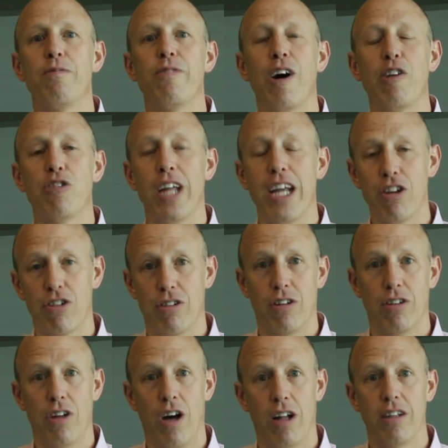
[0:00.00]

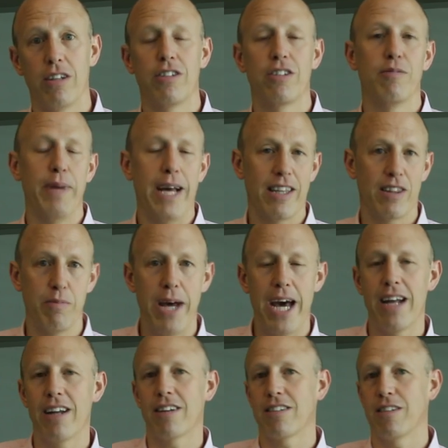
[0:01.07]
foundational knowledge of
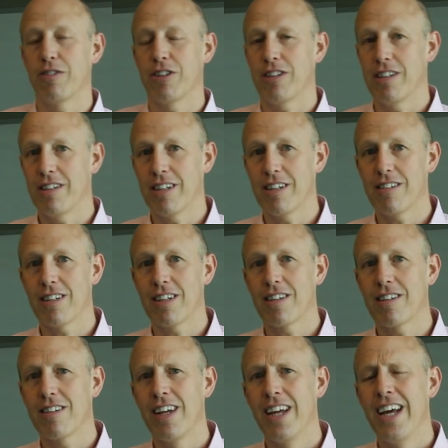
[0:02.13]
mathematics, of
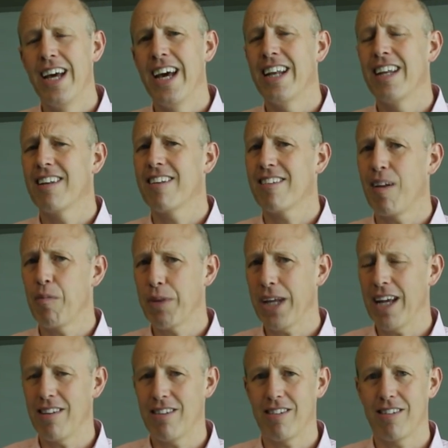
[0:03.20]
statistics, and in some
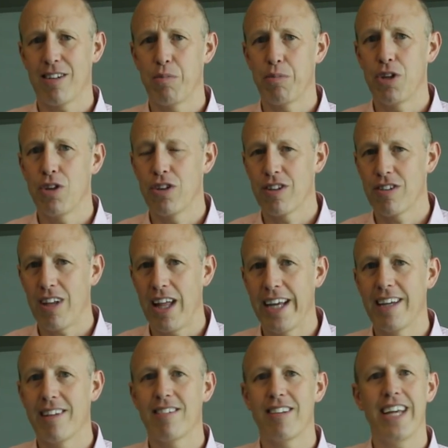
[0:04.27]
cases computer
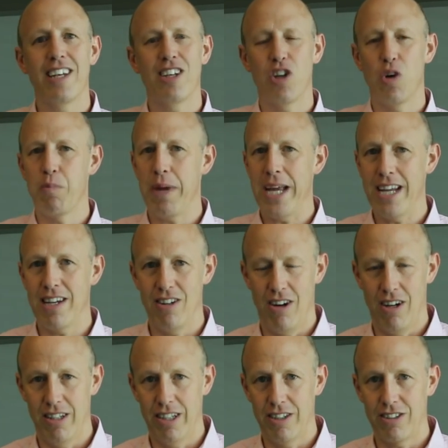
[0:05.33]
science and domain
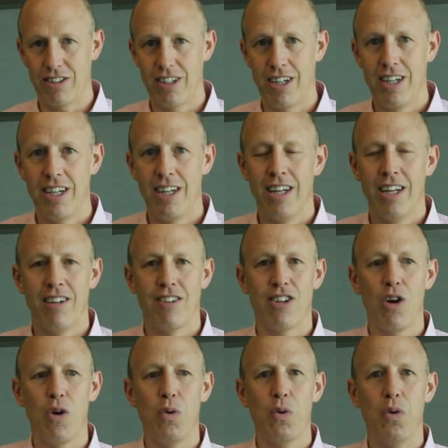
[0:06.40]
knowledge.
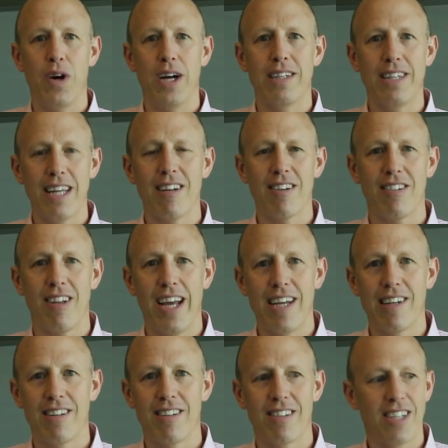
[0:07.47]
So a data
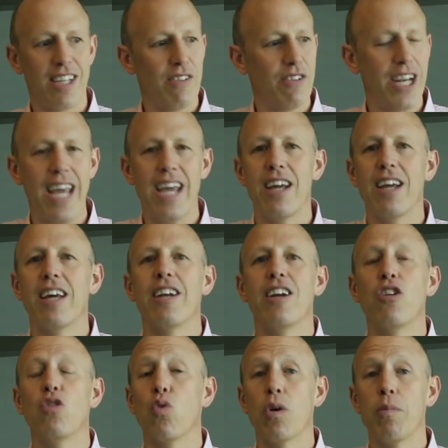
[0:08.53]
scientist, given an
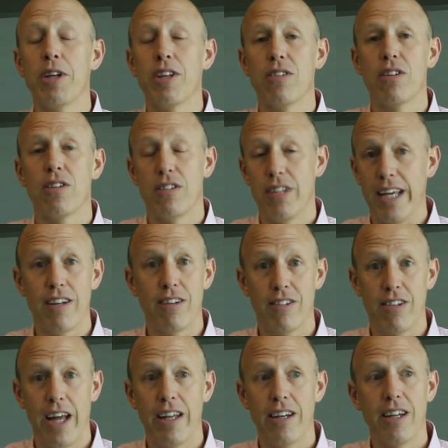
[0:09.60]
enormous data
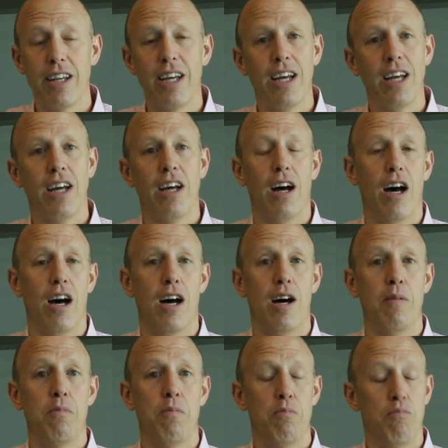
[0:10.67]
set,
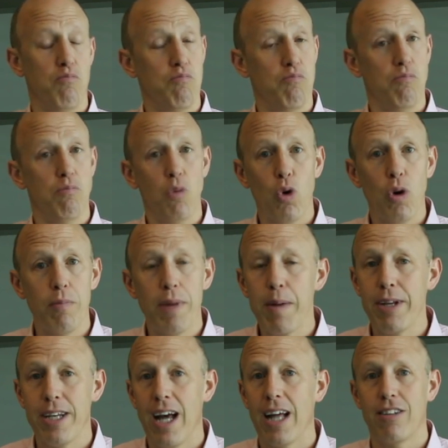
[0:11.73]
or
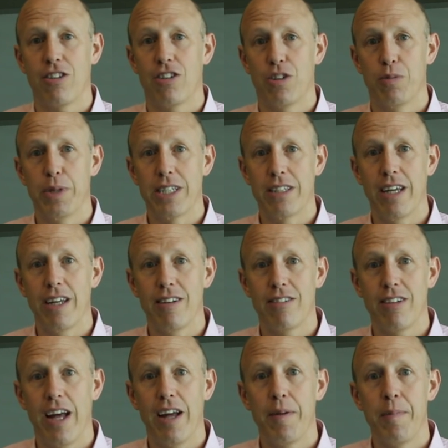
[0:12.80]
maybe not such a big data
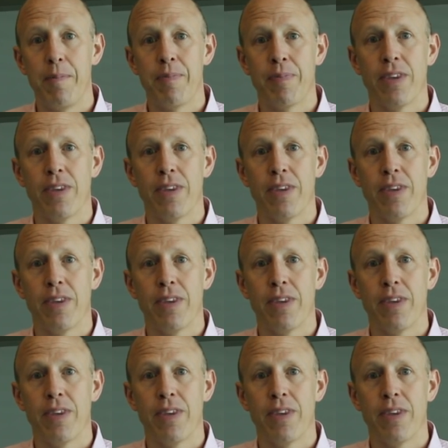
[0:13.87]
set,